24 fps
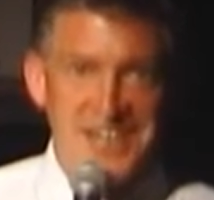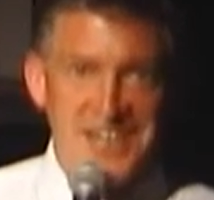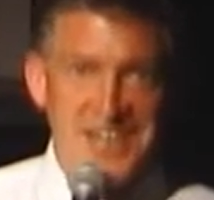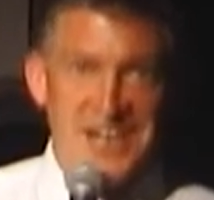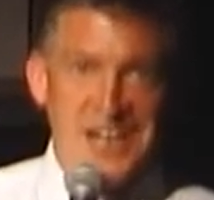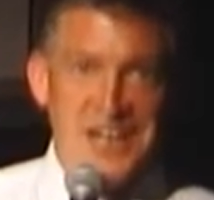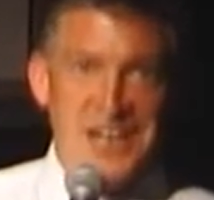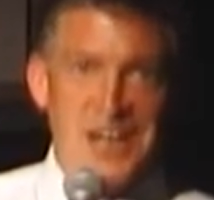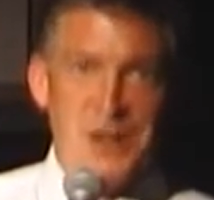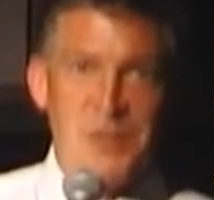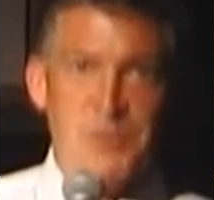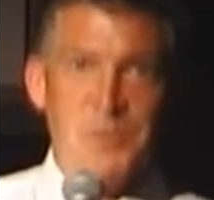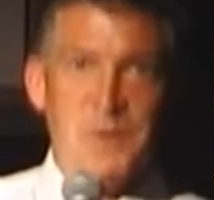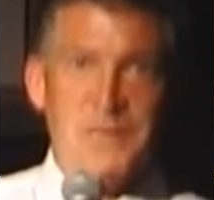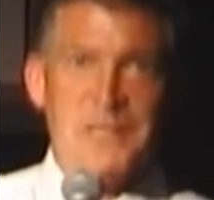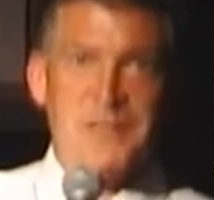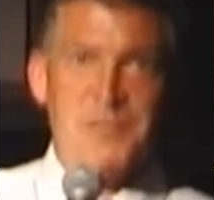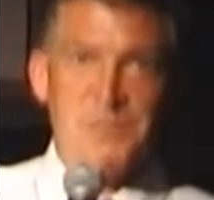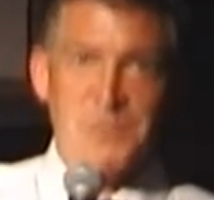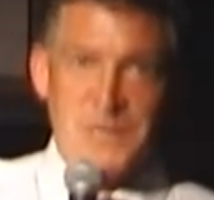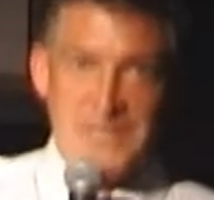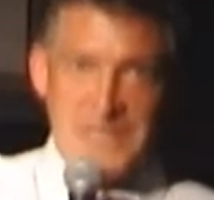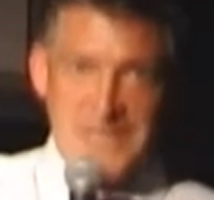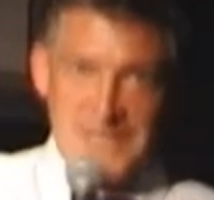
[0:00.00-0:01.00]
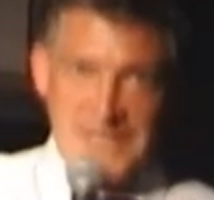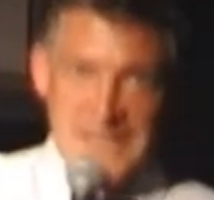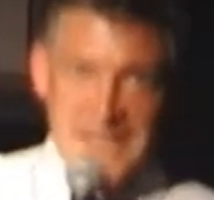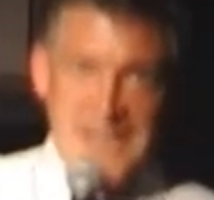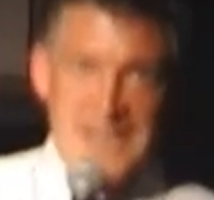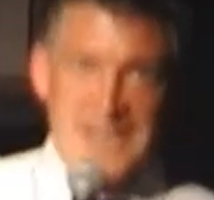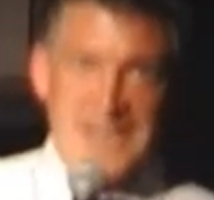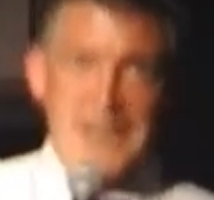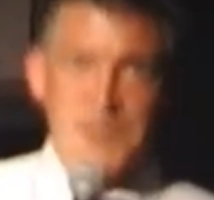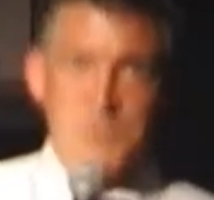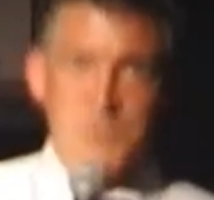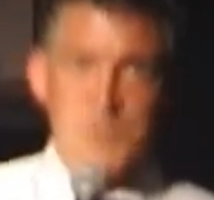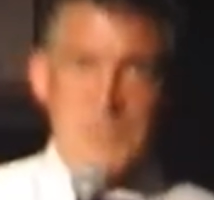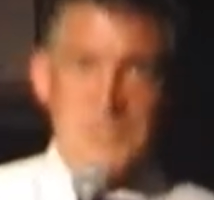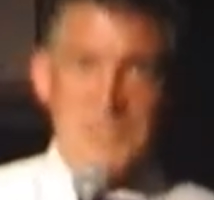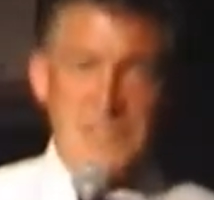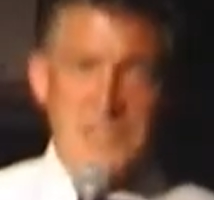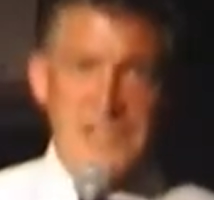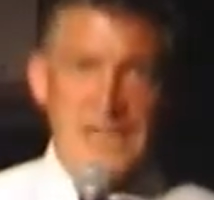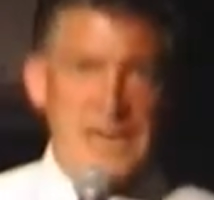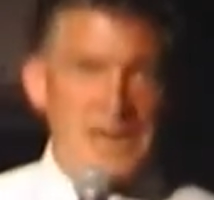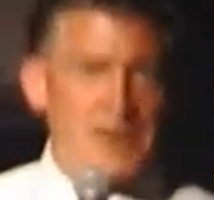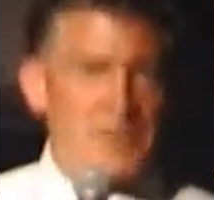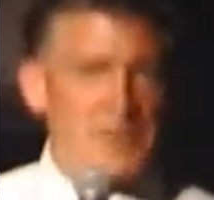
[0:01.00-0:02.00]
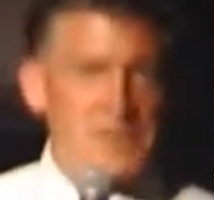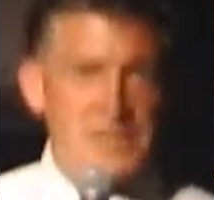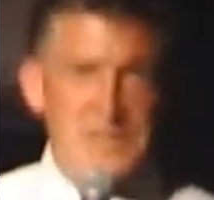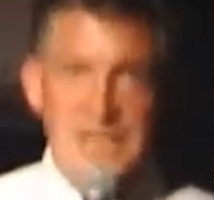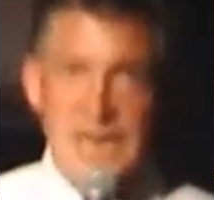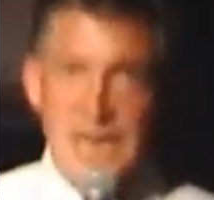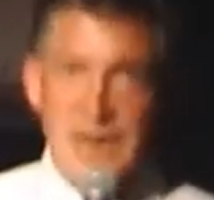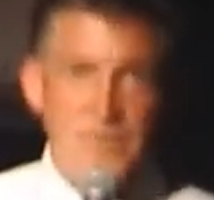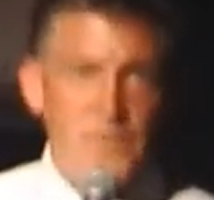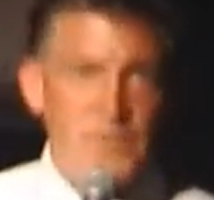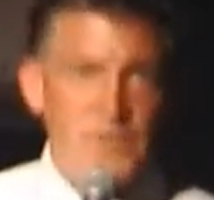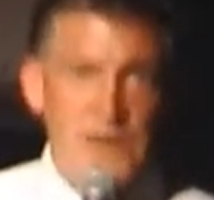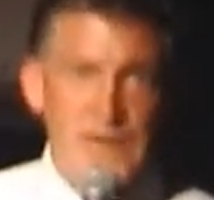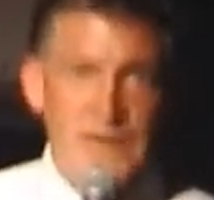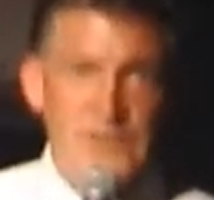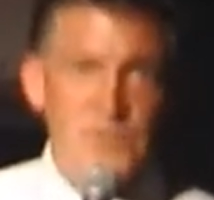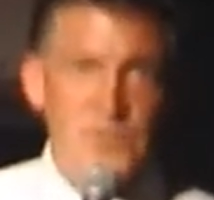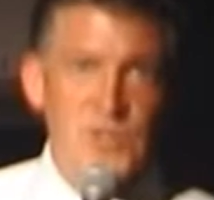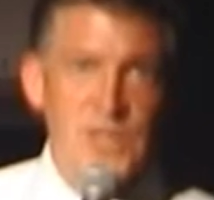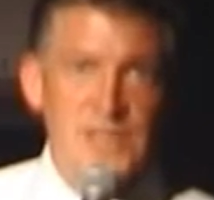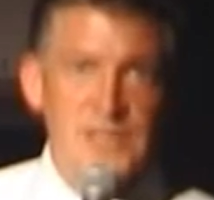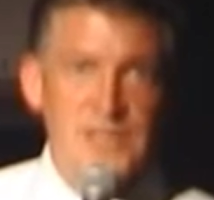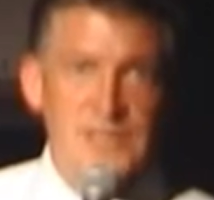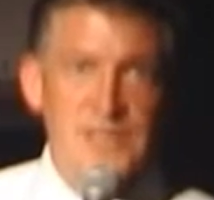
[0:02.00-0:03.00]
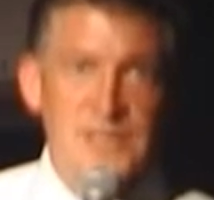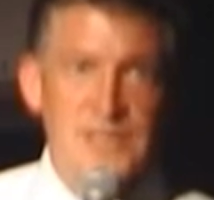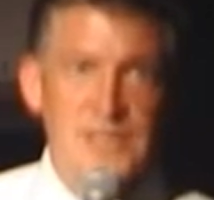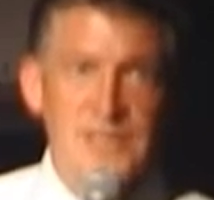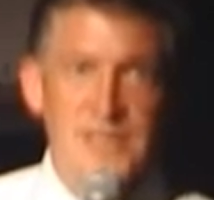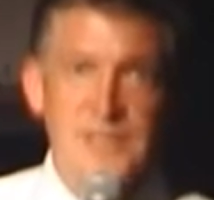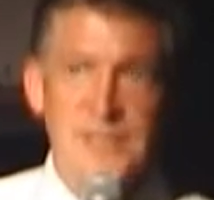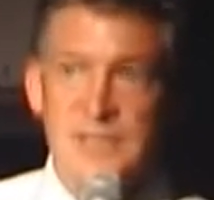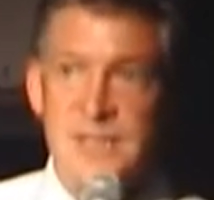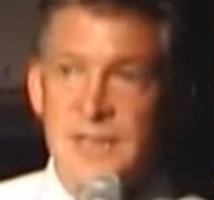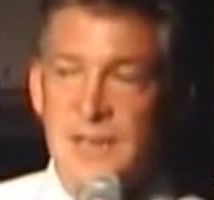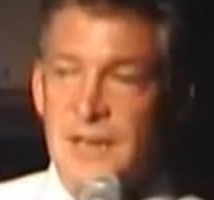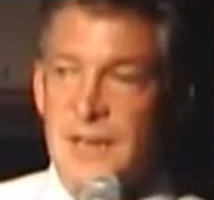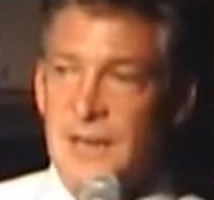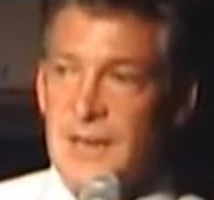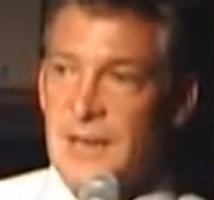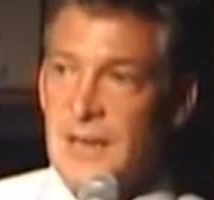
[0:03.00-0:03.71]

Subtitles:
but the lineup was the same five justices,